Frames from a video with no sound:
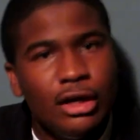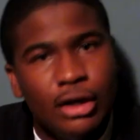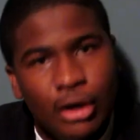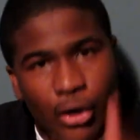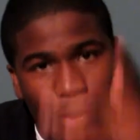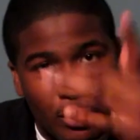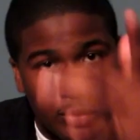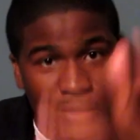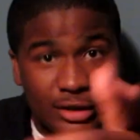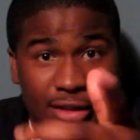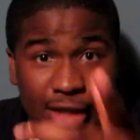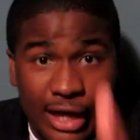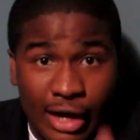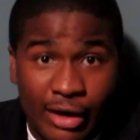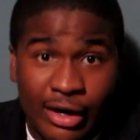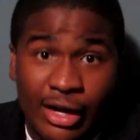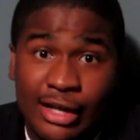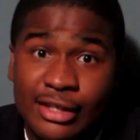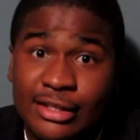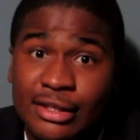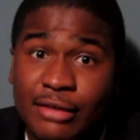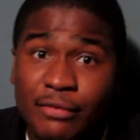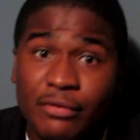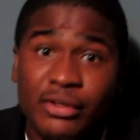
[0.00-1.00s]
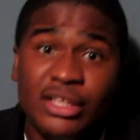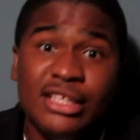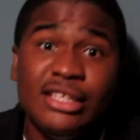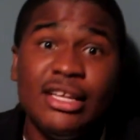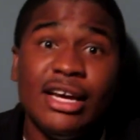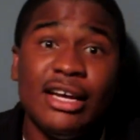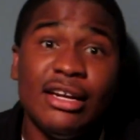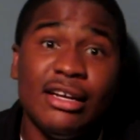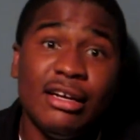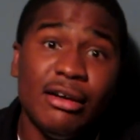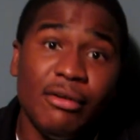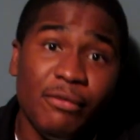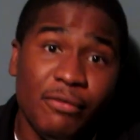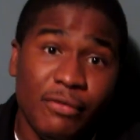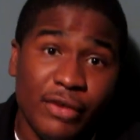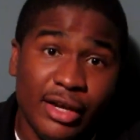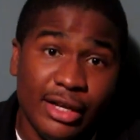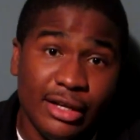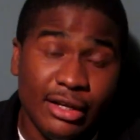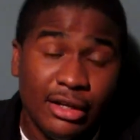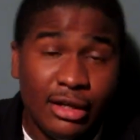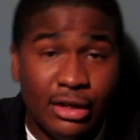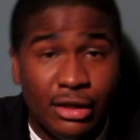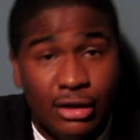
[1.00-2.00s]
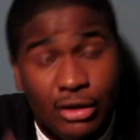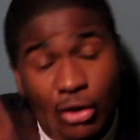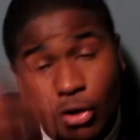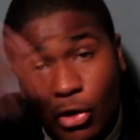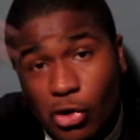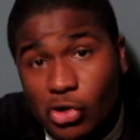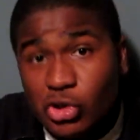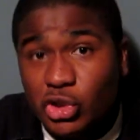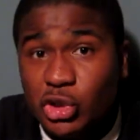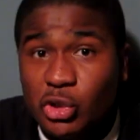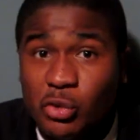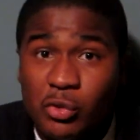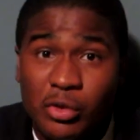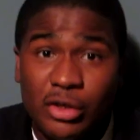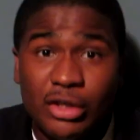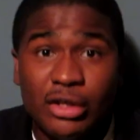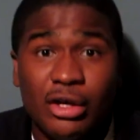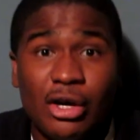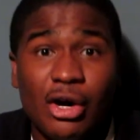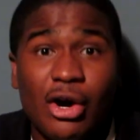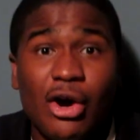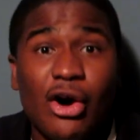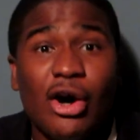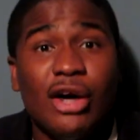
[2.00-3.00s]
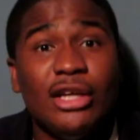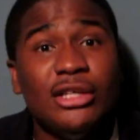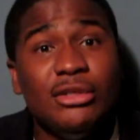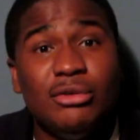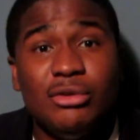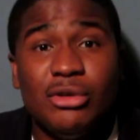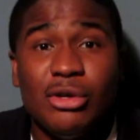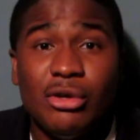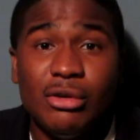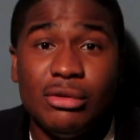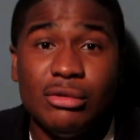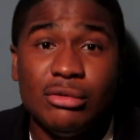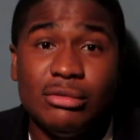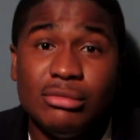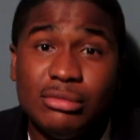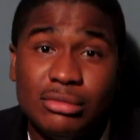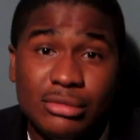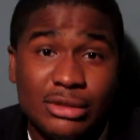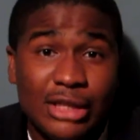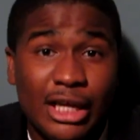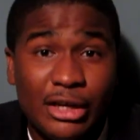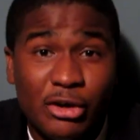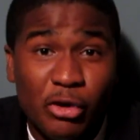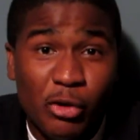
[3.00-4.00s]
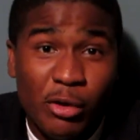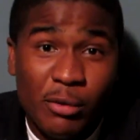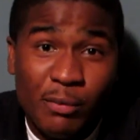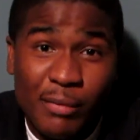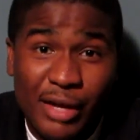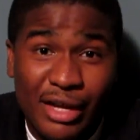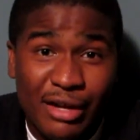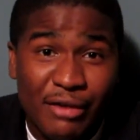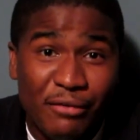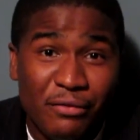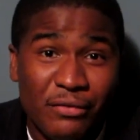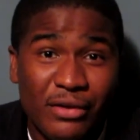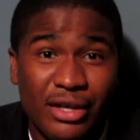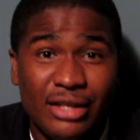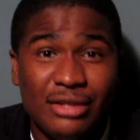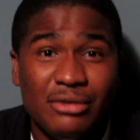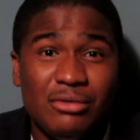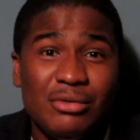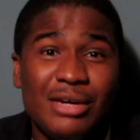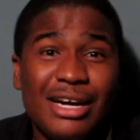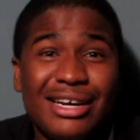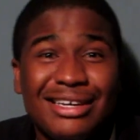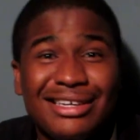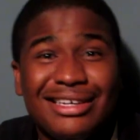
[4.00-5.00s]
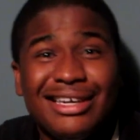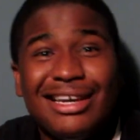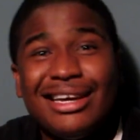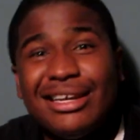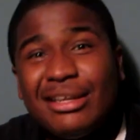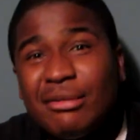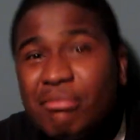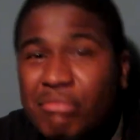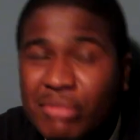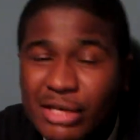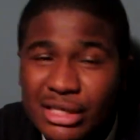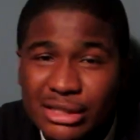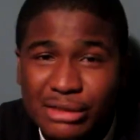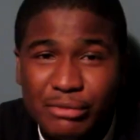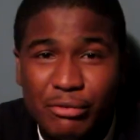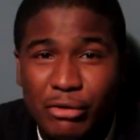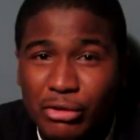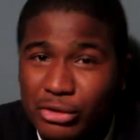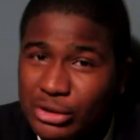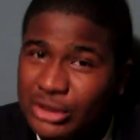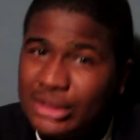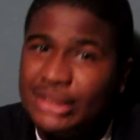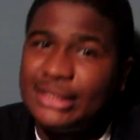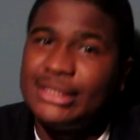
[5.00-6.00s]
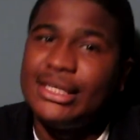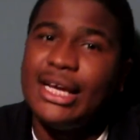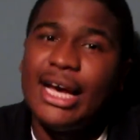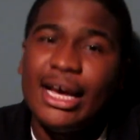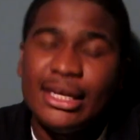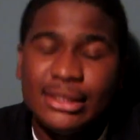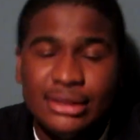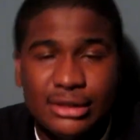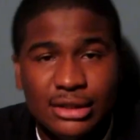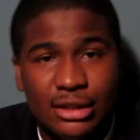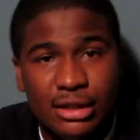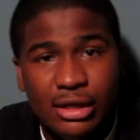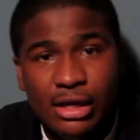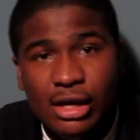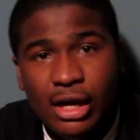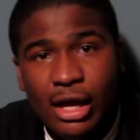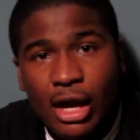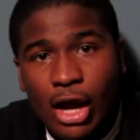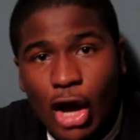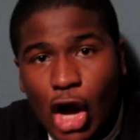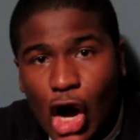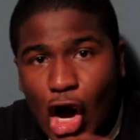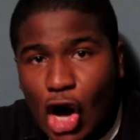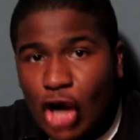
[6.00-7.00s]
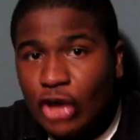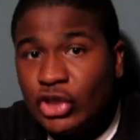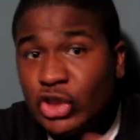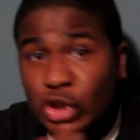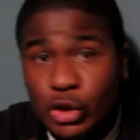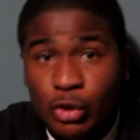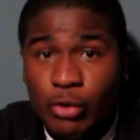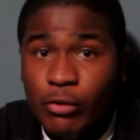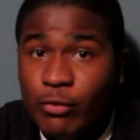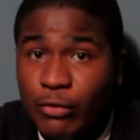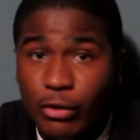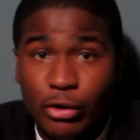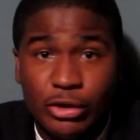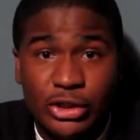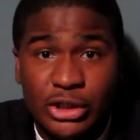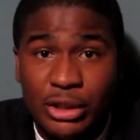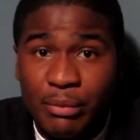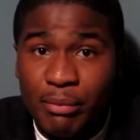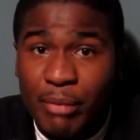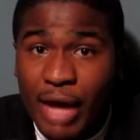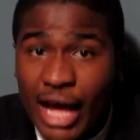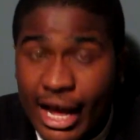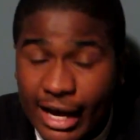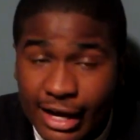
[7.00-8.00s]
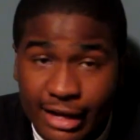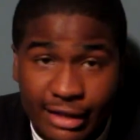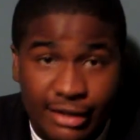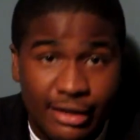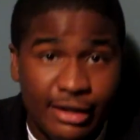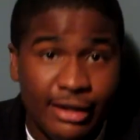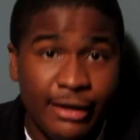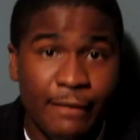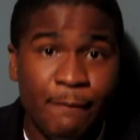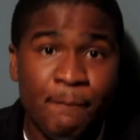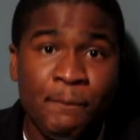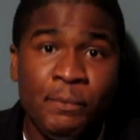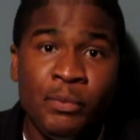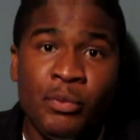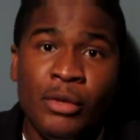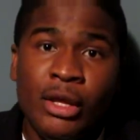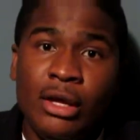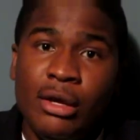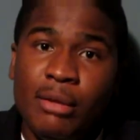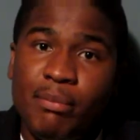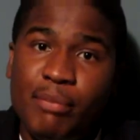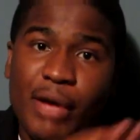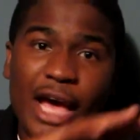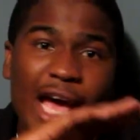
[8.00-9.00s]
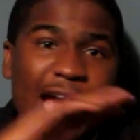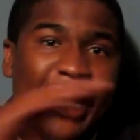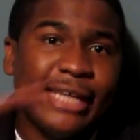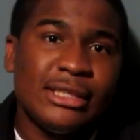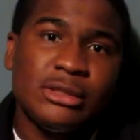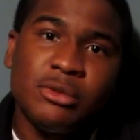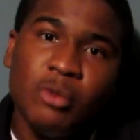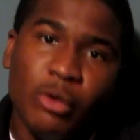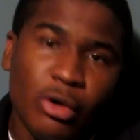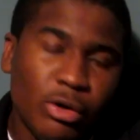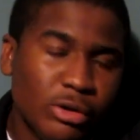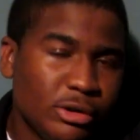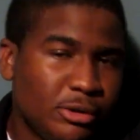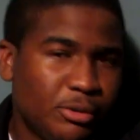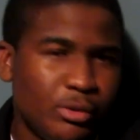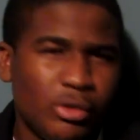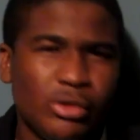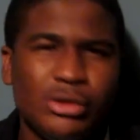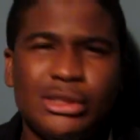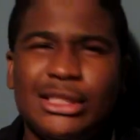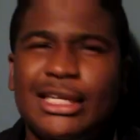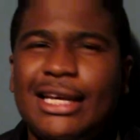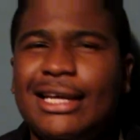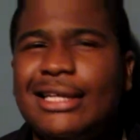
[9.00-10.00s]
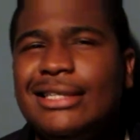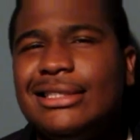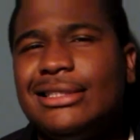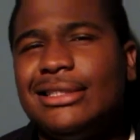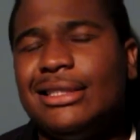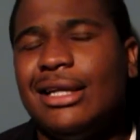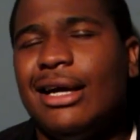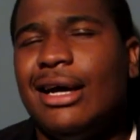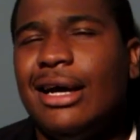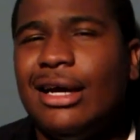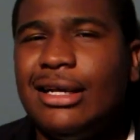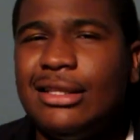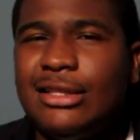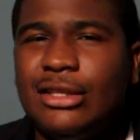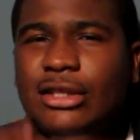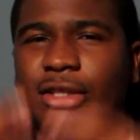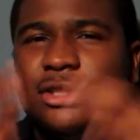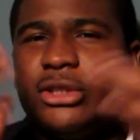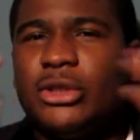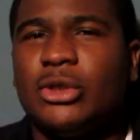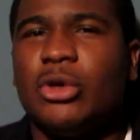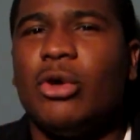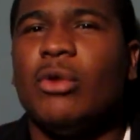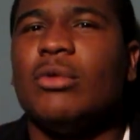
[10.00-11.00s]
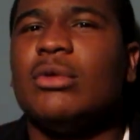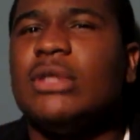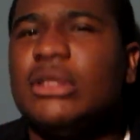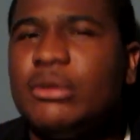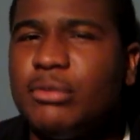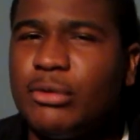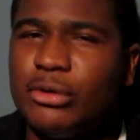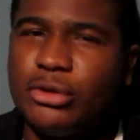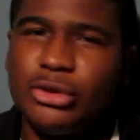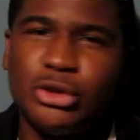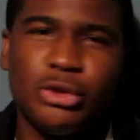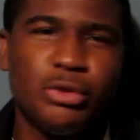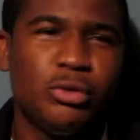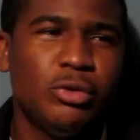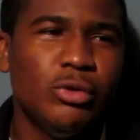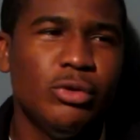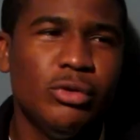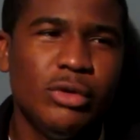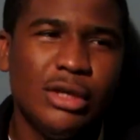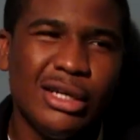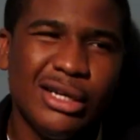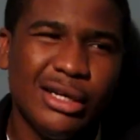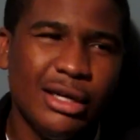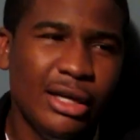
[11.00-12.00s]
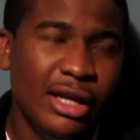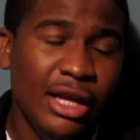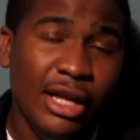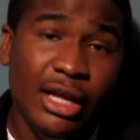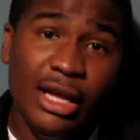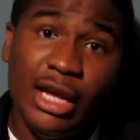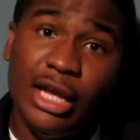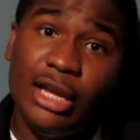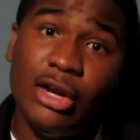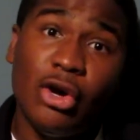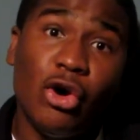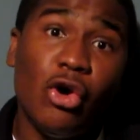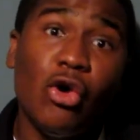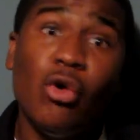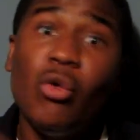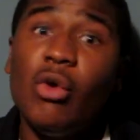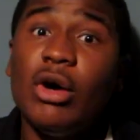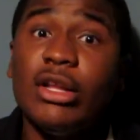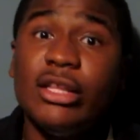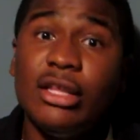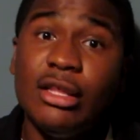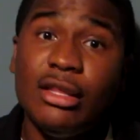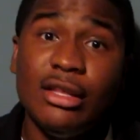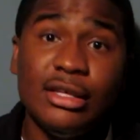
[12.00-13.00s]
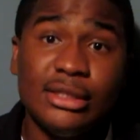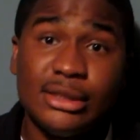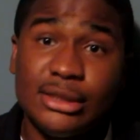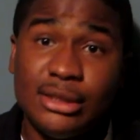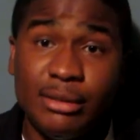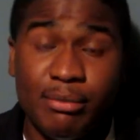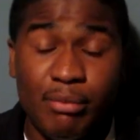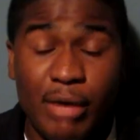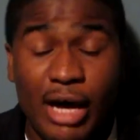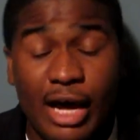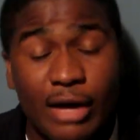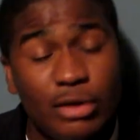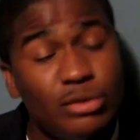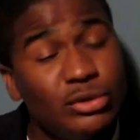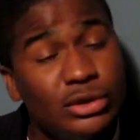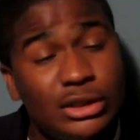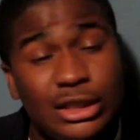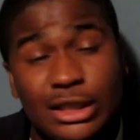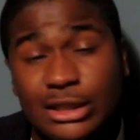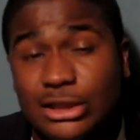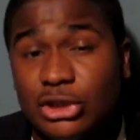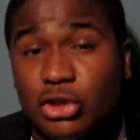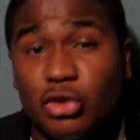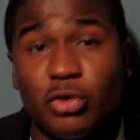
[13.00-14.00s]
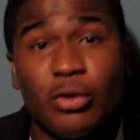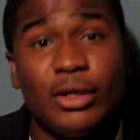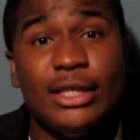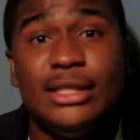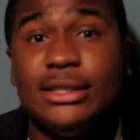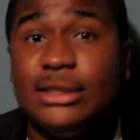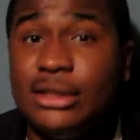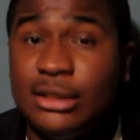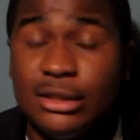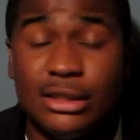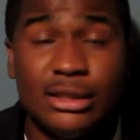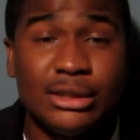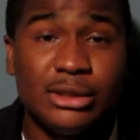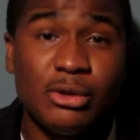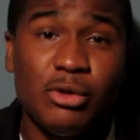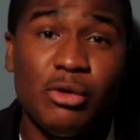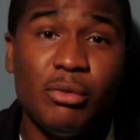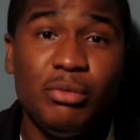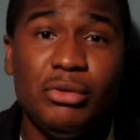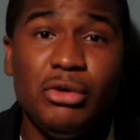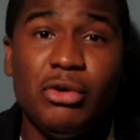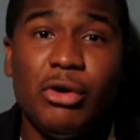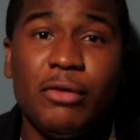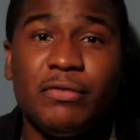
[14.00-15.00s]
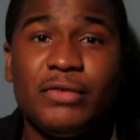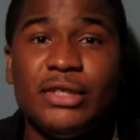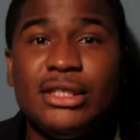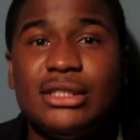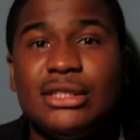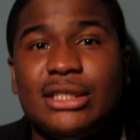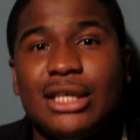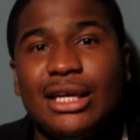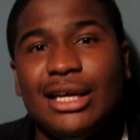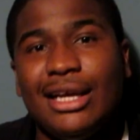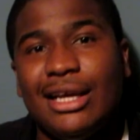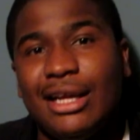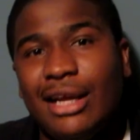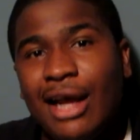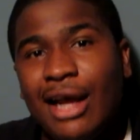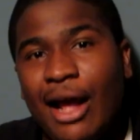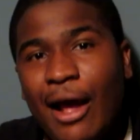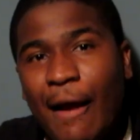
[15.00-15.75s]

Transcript: Going down at the Vendetta event. Also on the card, you know, y'all know the main event. You got Cannabis vs. Disaster, Arsenal vs. Immaculate, Passwords vs. Kayshawn, Thesaurus vs. Kruger, and a whole other list of battles that's crazy and that's gonna be off the chain.